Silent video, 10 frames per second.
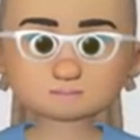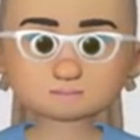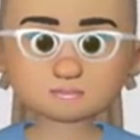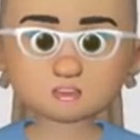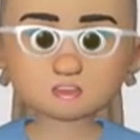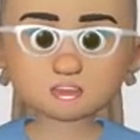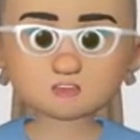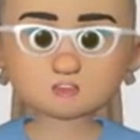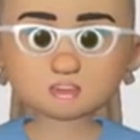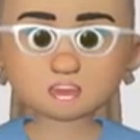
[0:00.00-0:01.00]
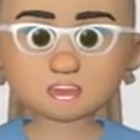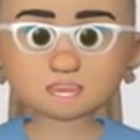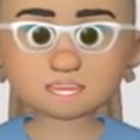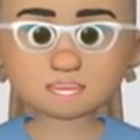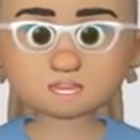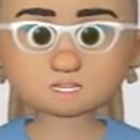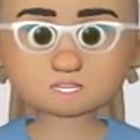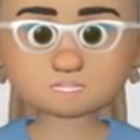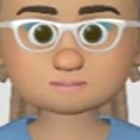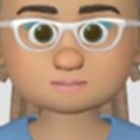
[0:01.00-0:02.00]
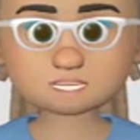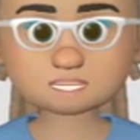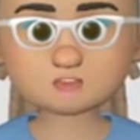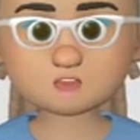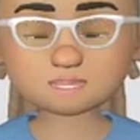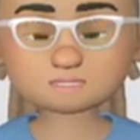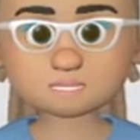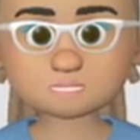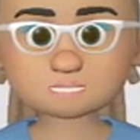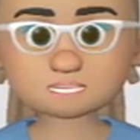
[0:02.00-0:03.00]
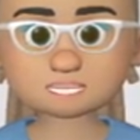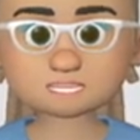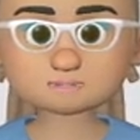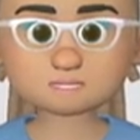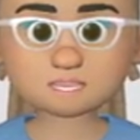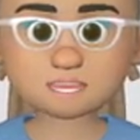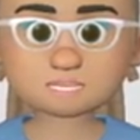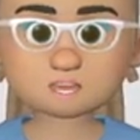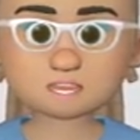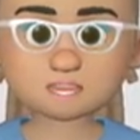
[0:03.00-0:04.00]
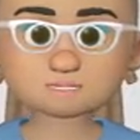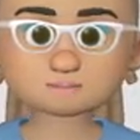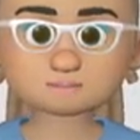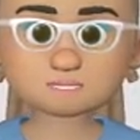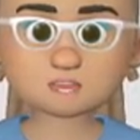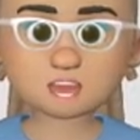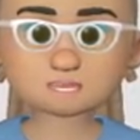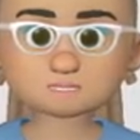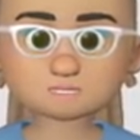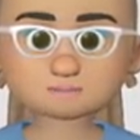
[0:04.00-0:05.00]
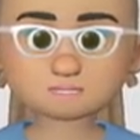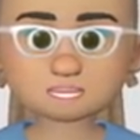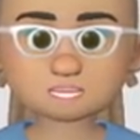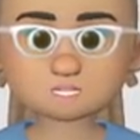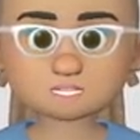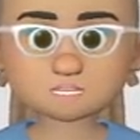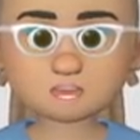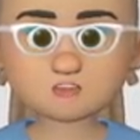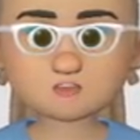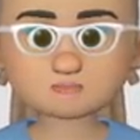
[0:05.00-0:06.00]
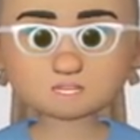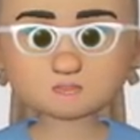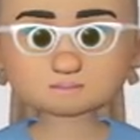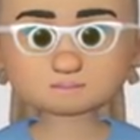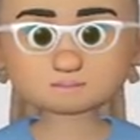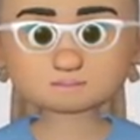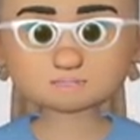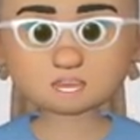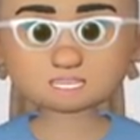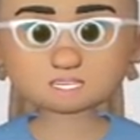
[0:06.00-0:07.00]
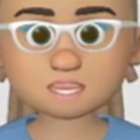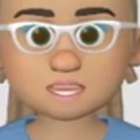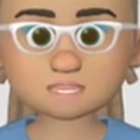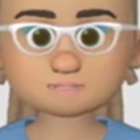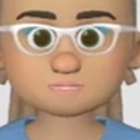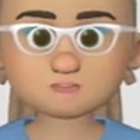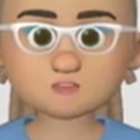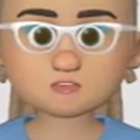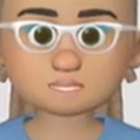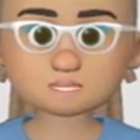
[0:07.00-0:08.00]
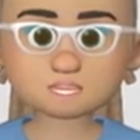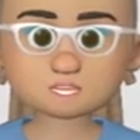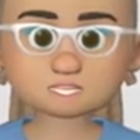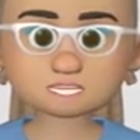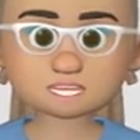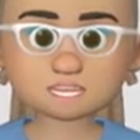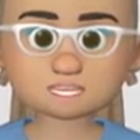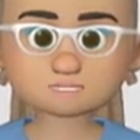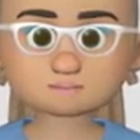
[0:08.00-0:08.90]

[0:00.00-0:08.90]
Overall, when you do the cyclization, as you can see, you have to bend the molecule. So the CHO group is right here.